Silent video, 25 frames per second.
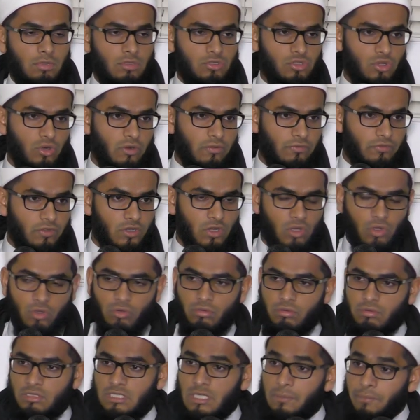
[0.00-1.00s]
sort of, you
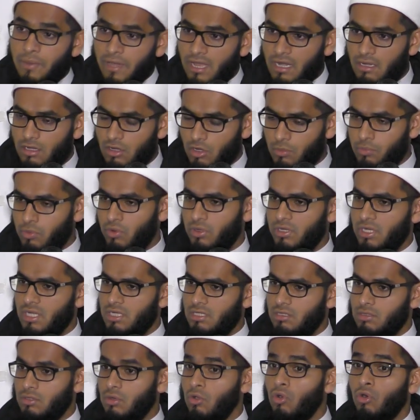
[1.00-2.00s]
know, dependent upon
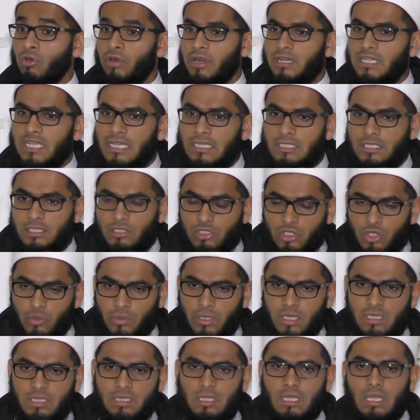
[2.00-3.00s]
it or addicted to
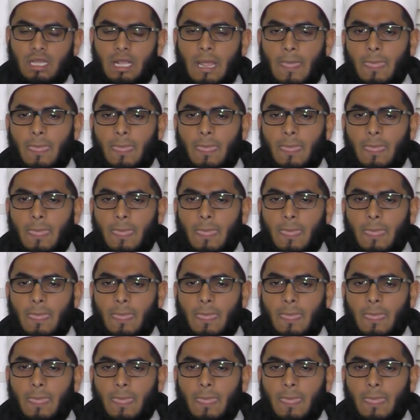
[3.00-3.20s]
it,